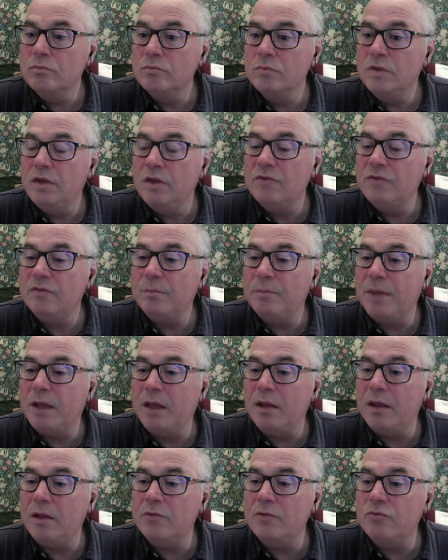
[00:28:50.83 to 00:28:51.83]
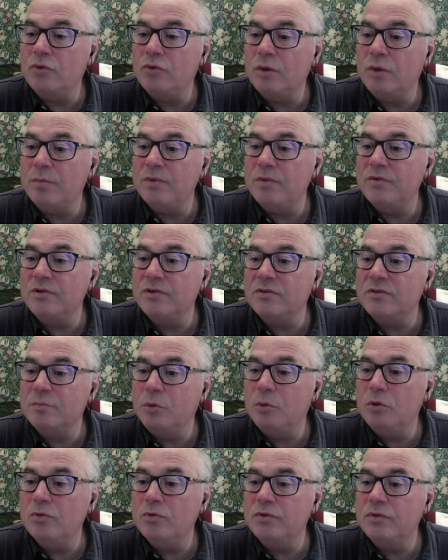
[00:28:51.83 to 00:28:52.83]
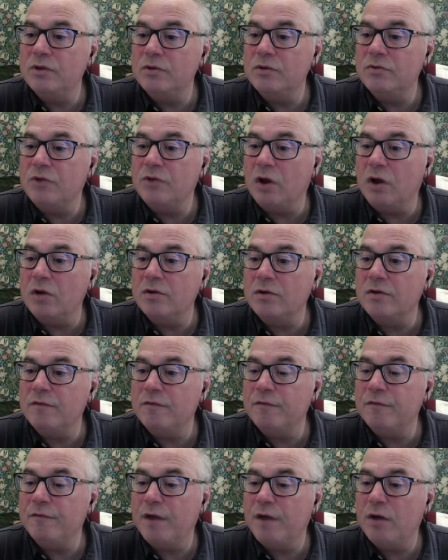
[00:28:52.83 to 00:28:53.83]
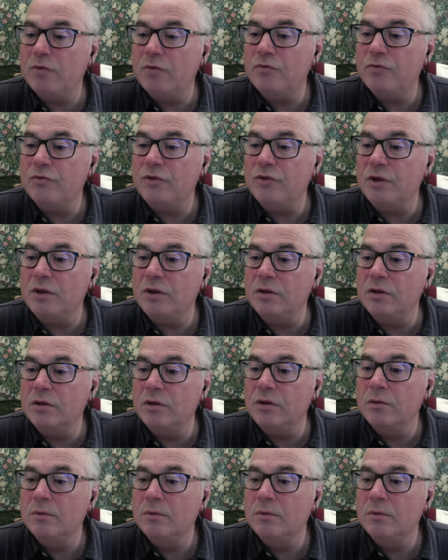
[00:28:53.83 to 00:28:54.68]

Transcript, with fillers: Isabella, Trump is exposing Dr. Fauci.